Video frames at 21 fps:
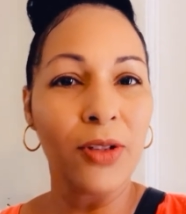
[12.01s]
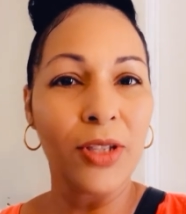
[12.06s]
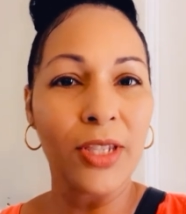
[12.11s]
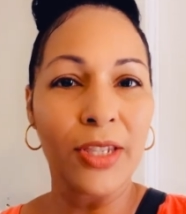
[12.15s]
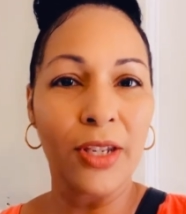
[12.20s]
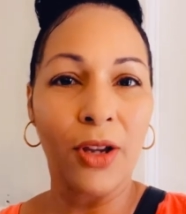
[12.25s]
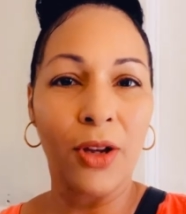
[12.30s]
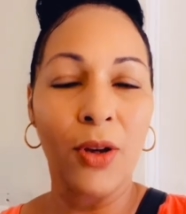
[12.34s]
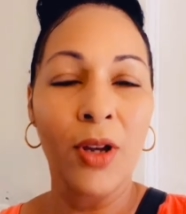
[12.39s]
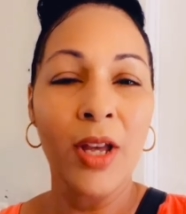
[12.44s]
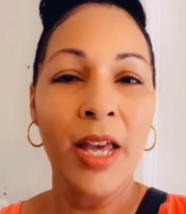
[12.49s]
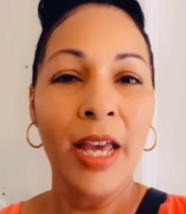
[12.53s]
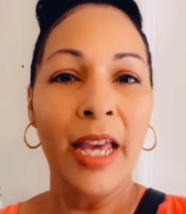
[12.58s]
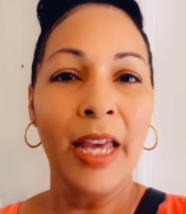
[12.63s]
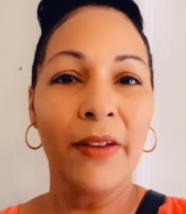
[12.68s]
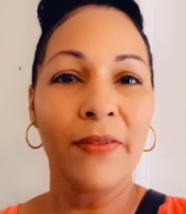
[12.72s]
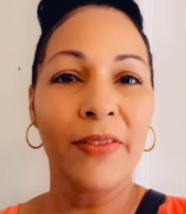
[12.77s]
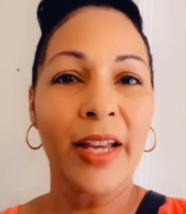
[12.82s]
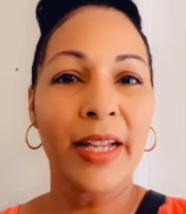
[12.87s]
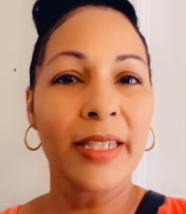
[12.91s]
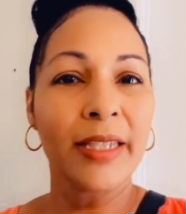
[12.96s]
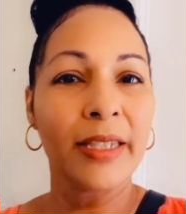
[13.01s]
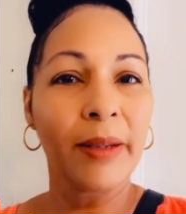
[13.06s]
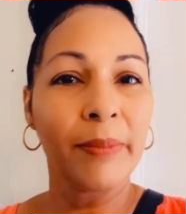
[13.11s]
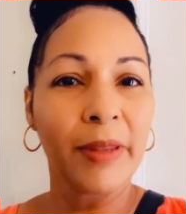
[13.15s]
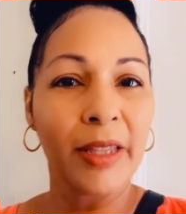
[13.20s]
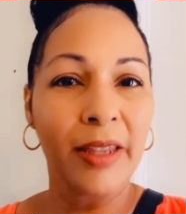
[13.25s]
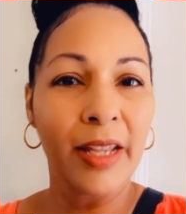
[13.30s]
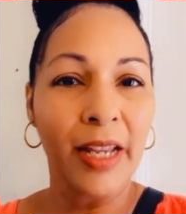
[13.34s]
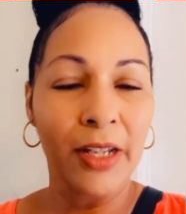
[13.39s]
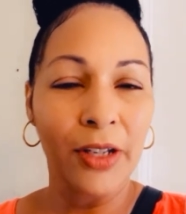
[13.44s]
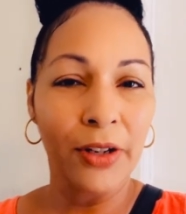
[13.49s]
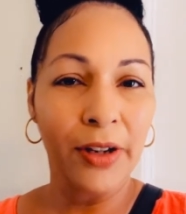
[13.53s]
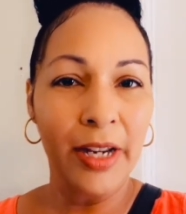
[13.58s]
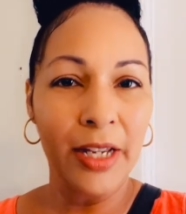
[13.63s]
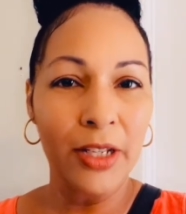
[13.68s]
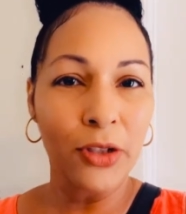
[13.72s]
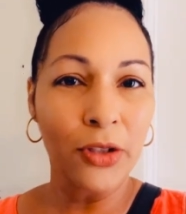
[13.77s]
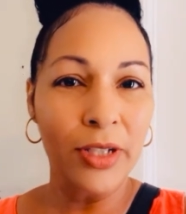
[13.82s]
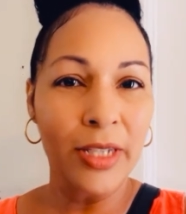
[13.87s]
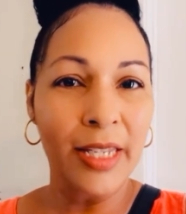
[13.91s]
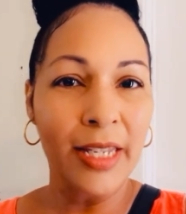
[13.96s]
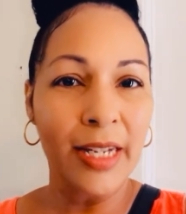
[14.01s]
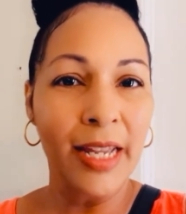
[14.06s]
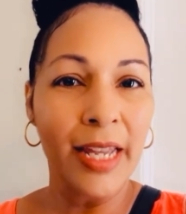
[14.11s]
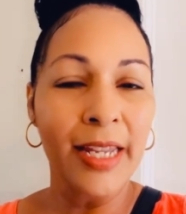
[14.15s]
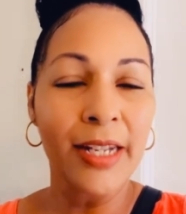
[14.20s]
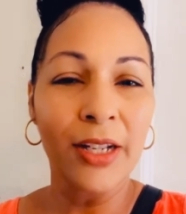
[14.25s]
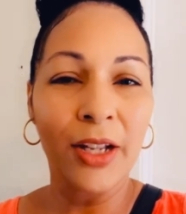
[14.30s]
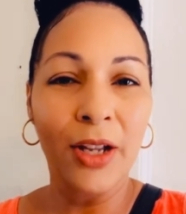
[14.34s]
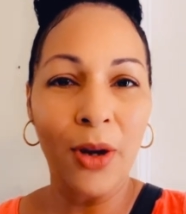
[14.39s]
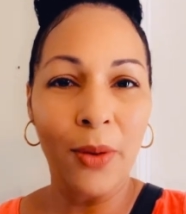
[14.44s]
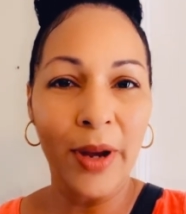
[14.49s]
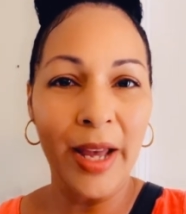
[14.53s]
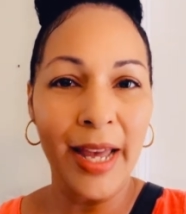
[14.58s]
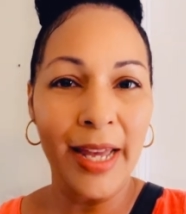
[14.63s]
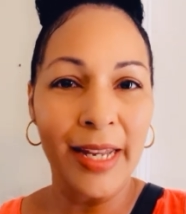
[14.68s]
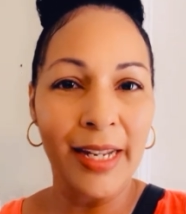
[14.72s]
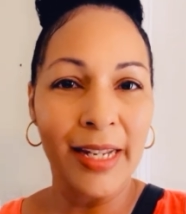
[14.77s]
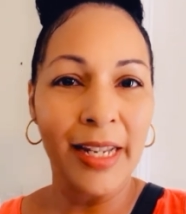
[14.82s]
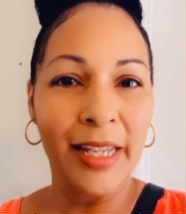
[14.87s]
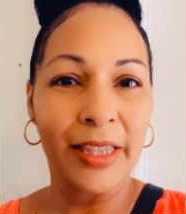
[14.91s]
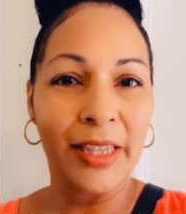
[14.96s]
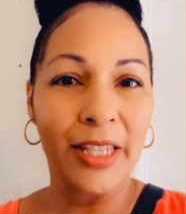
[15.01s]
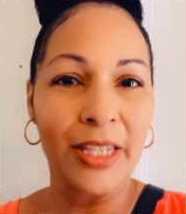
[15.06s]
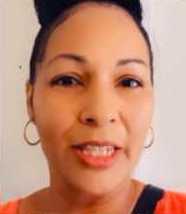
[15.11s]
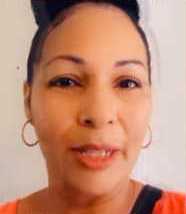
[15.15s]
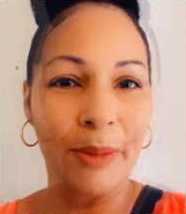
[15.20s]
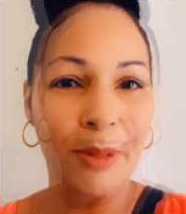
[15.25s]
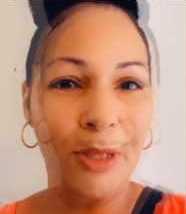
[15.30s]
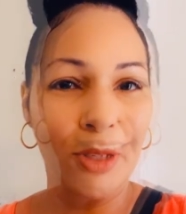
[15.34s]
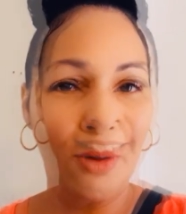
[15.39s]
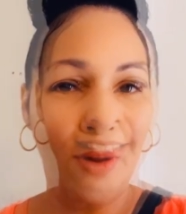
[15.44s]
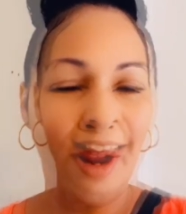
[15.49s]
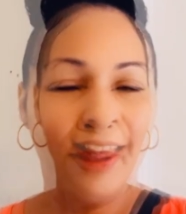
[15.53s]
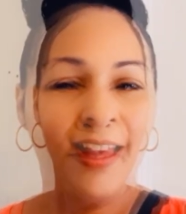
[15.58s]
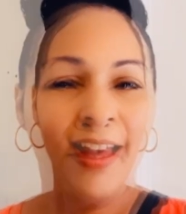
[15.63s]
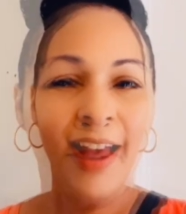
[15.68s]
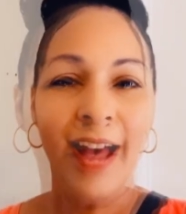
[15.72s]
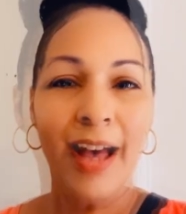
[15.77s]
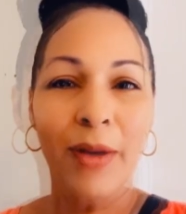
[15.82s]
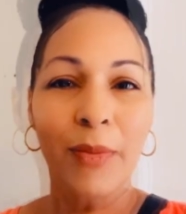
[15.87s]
So if that's something that you're interested in, go ahead and hit the subscribe button.